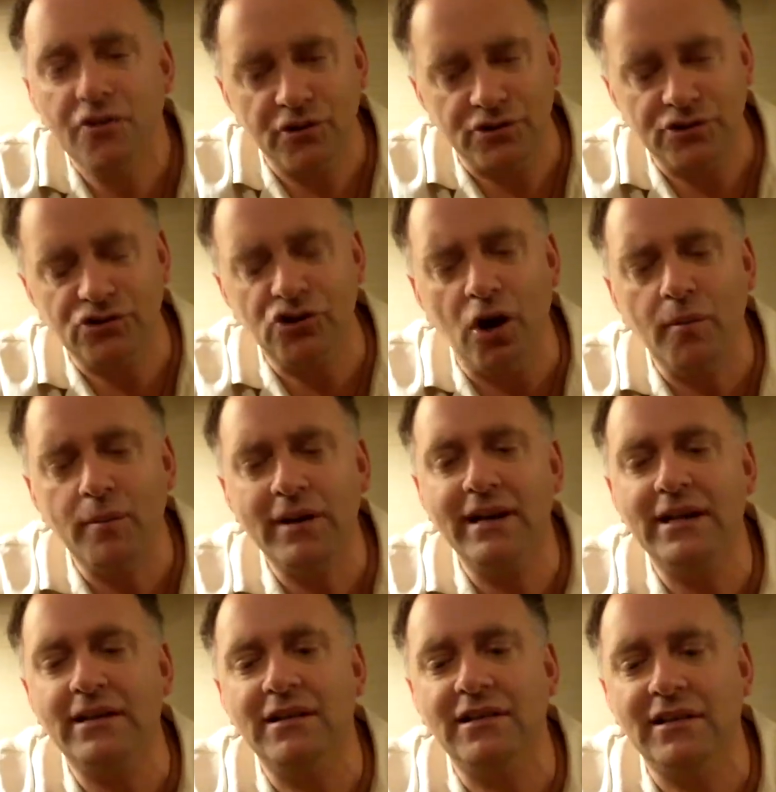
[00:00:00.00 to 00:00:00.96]
There's so
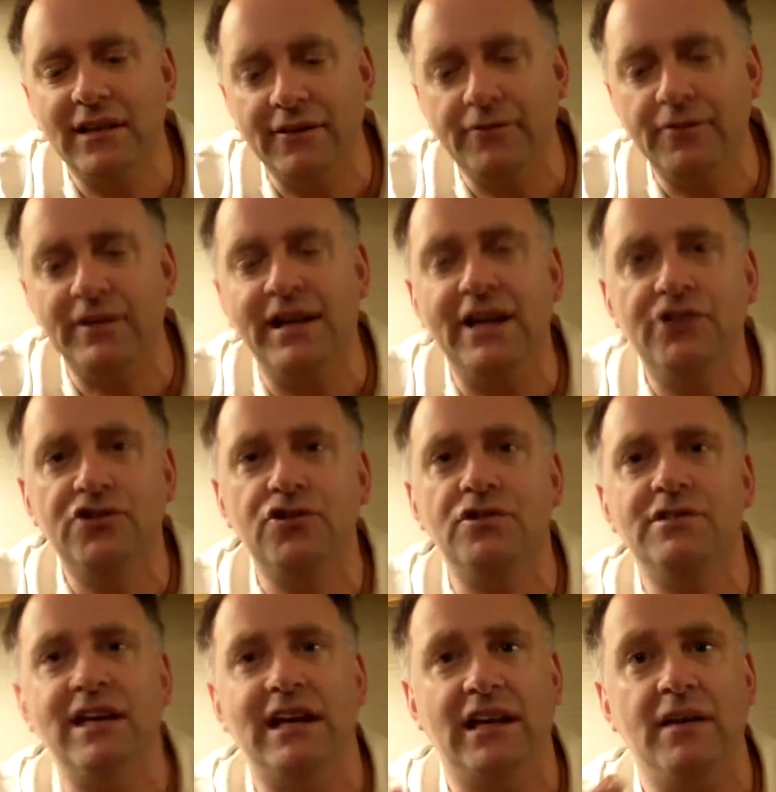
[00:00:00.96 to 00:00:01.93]
many different
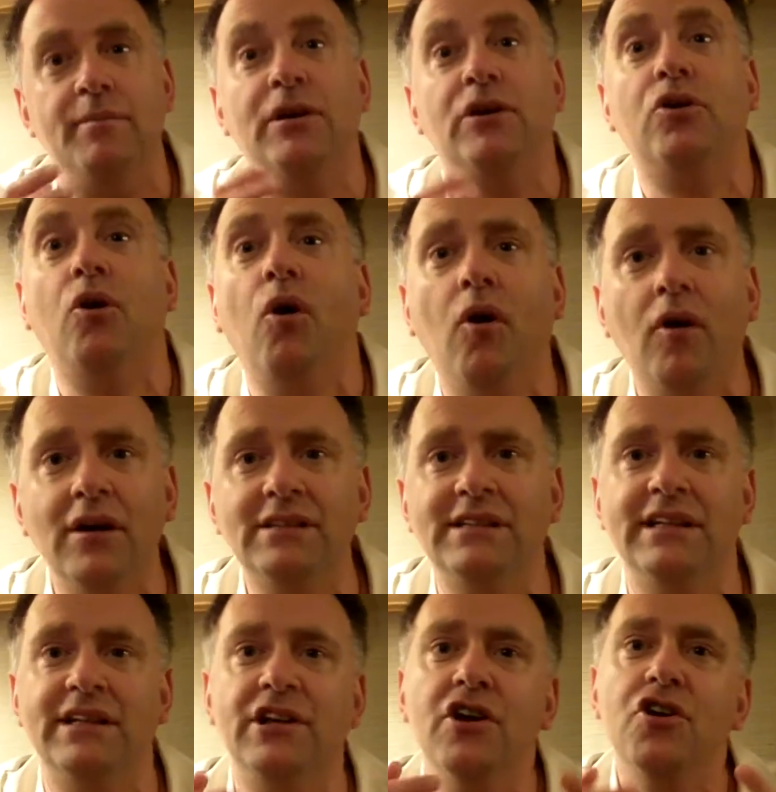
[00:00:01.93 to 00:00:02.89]
issues that can be
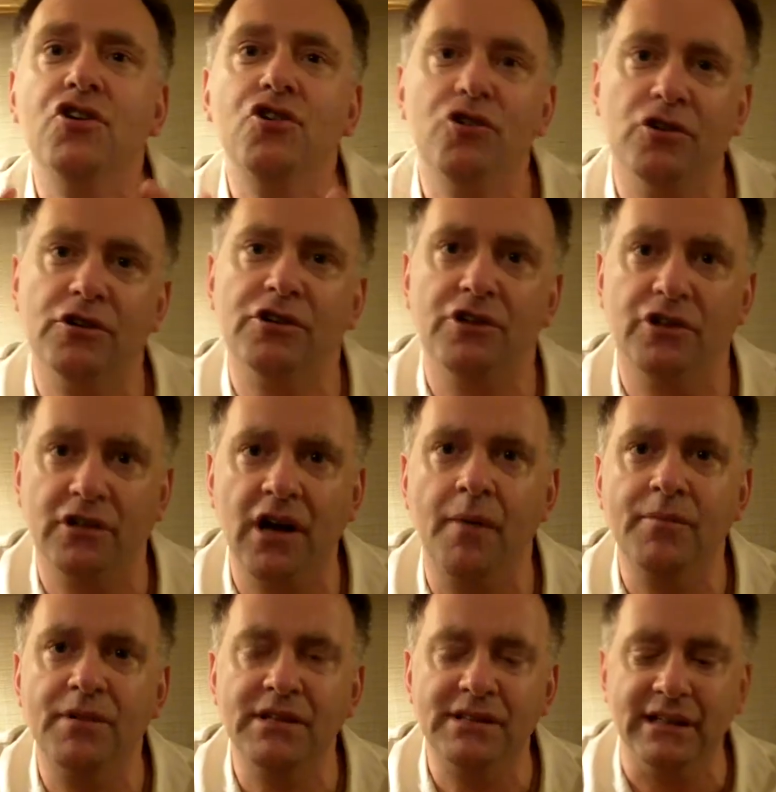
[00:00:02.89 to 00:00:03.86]
causing your
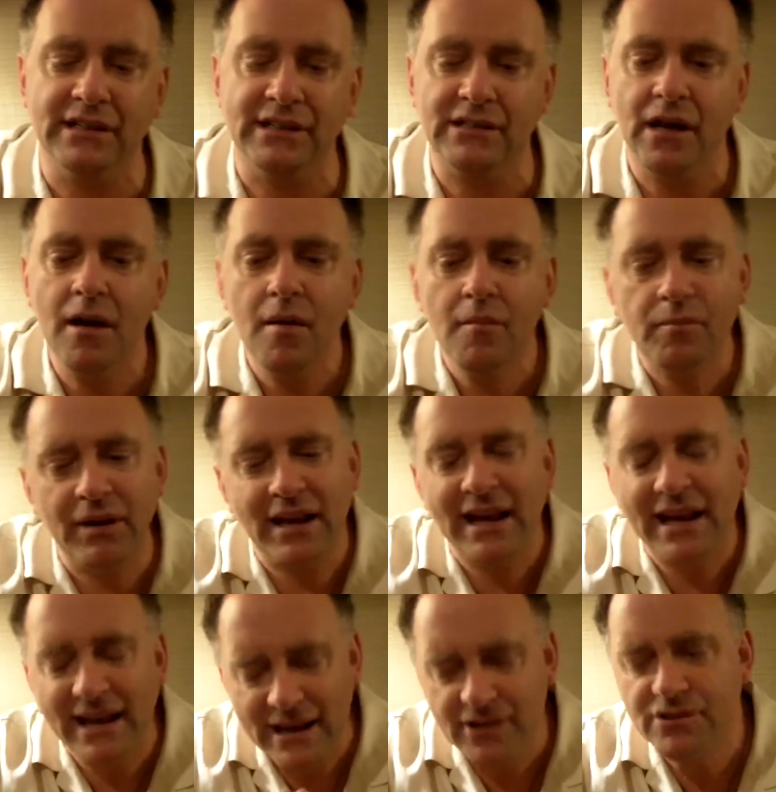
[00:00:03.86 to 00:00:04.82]
gum disease.
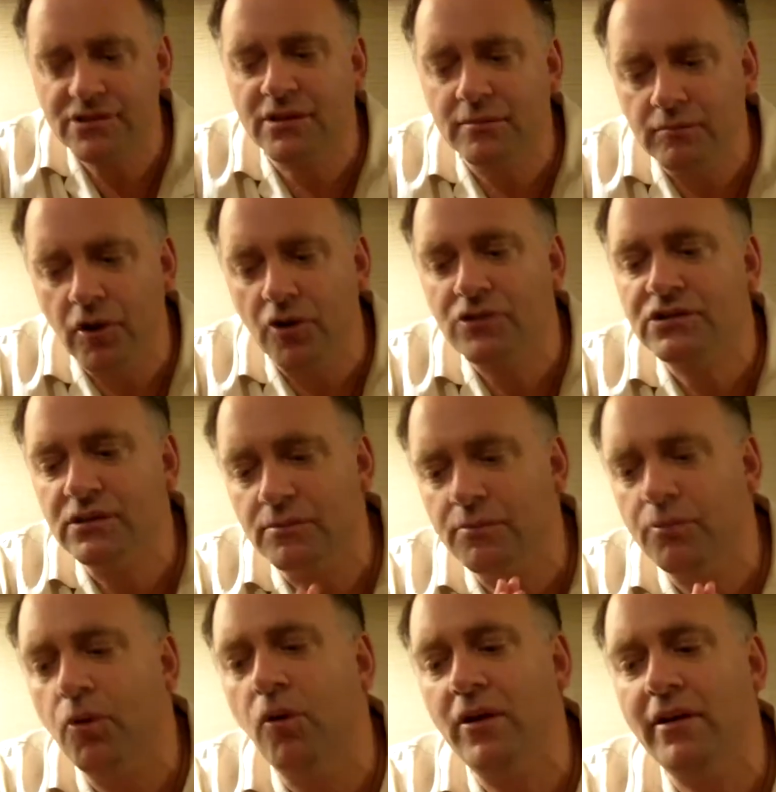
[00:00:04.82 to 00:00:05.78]
But here's the most
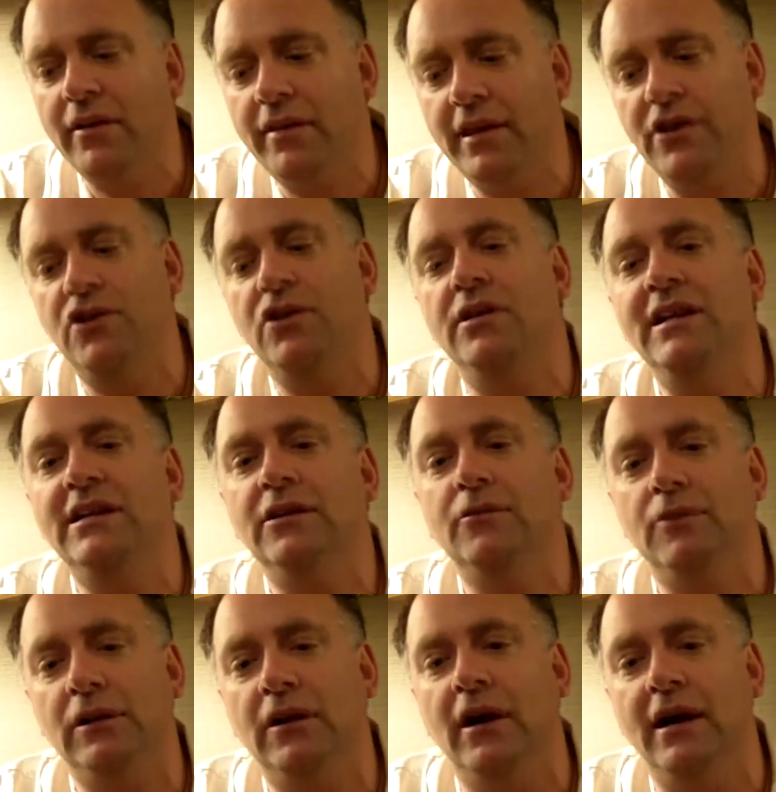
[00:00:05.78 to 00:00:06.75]
important thing you need to
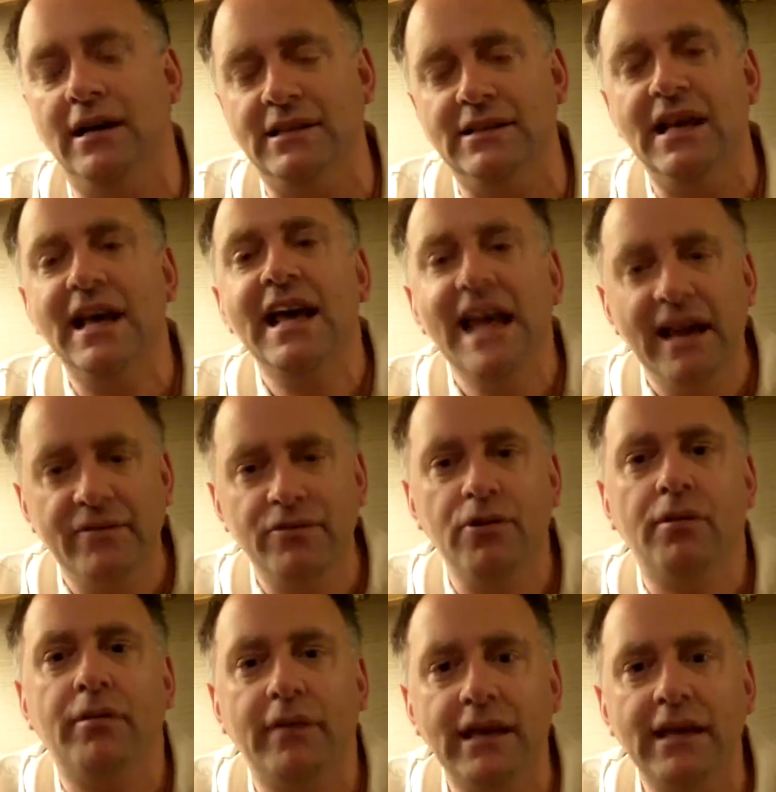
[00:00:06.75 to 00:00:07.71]
realize. If
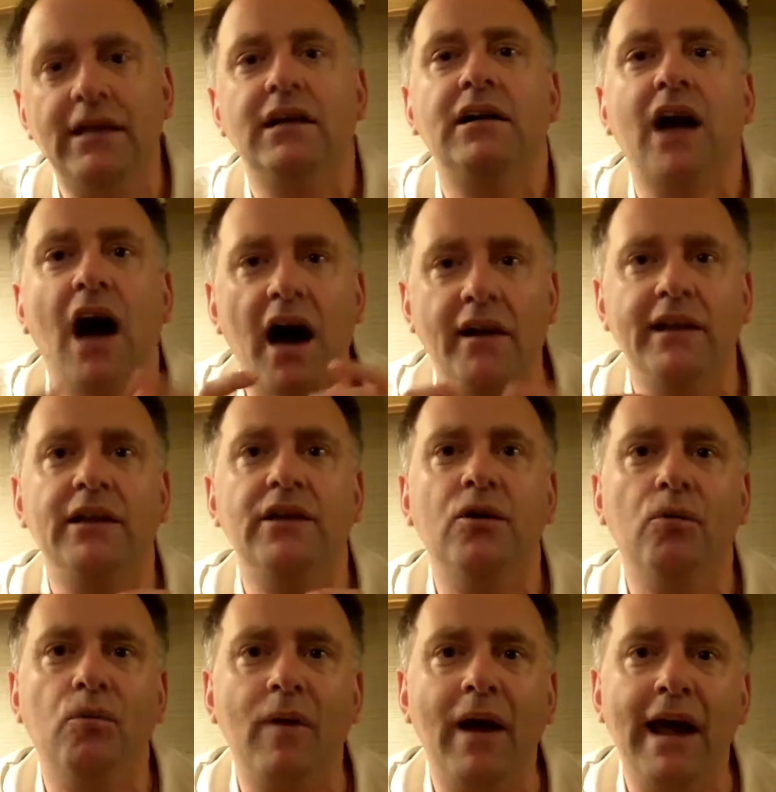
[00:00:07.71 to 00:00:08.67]
you think cutting
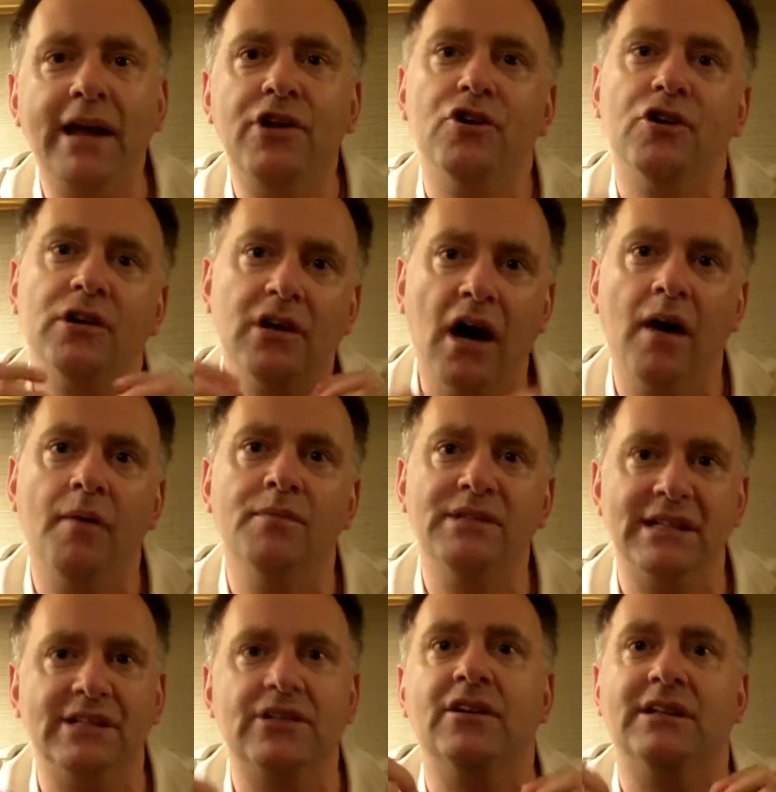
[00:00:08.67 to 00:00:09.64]
away your
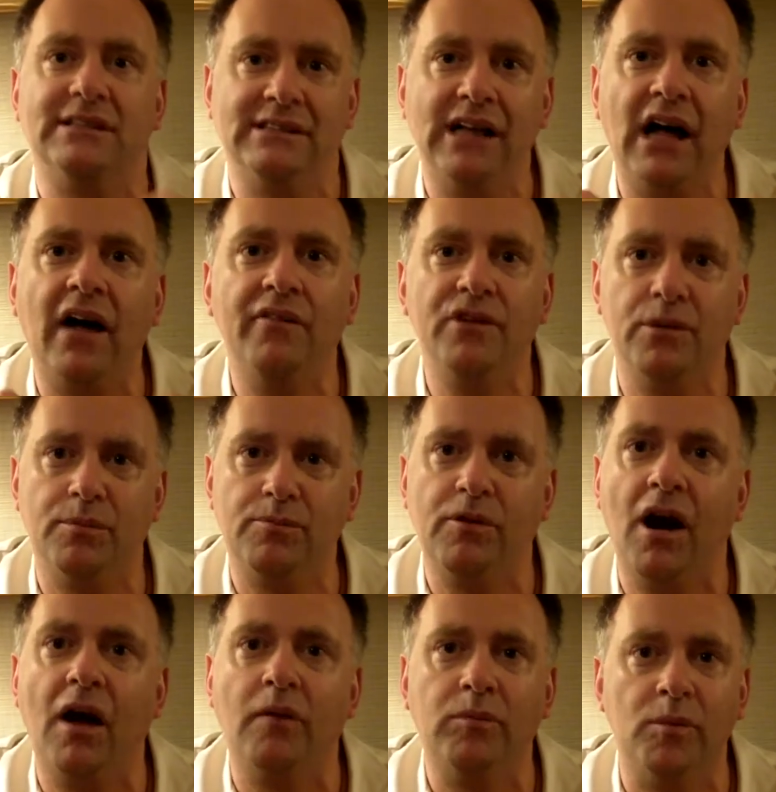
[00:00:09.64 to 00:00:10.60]
gums is going to solve your
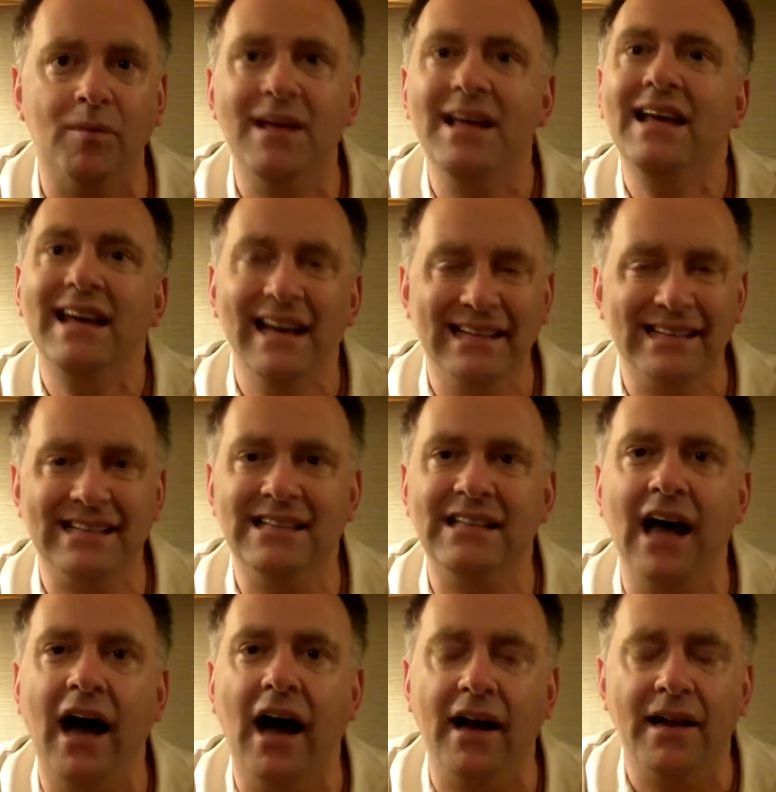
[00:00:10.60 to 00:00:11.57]
problem, it's
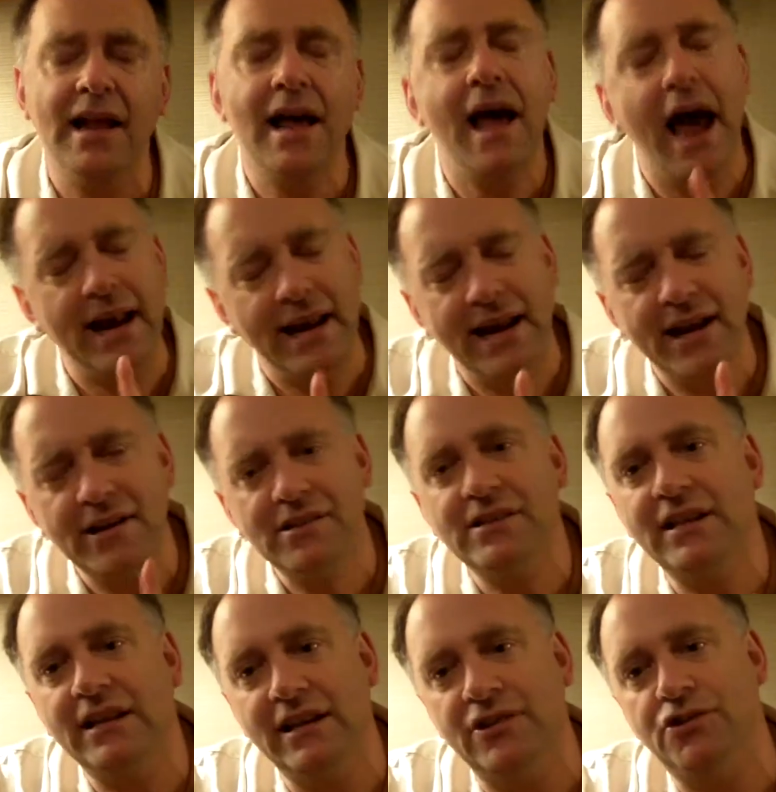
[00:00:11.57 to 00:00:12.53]
not. And
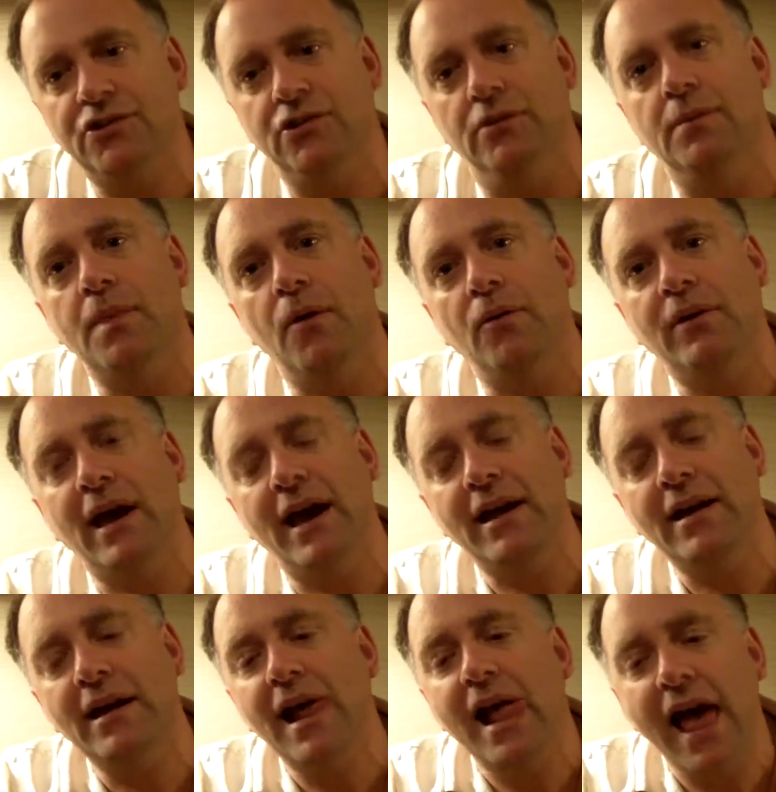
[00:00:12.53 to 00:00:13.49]
here's the issue,
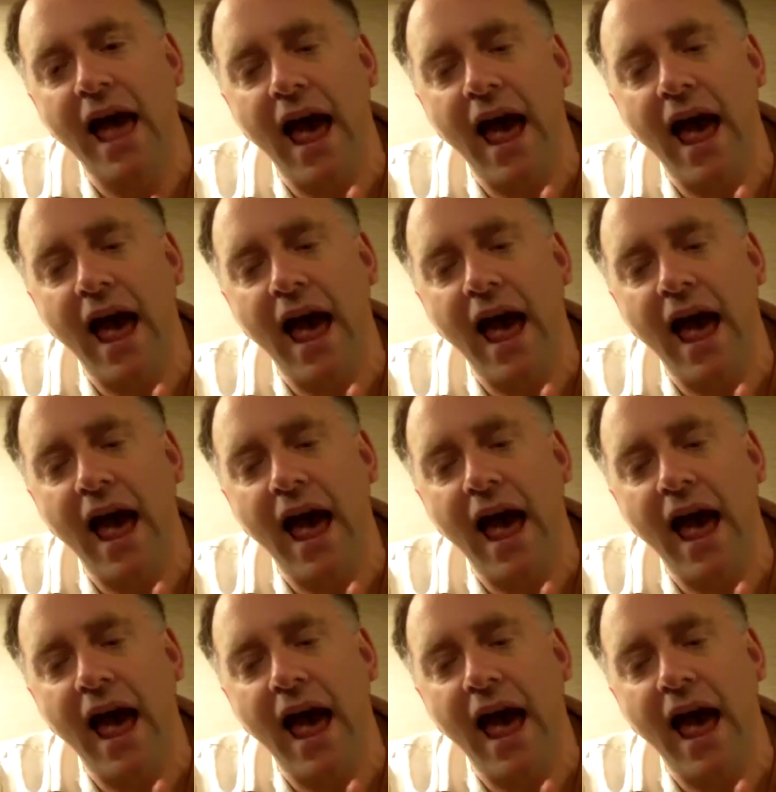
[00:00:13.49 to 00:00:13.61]
okay?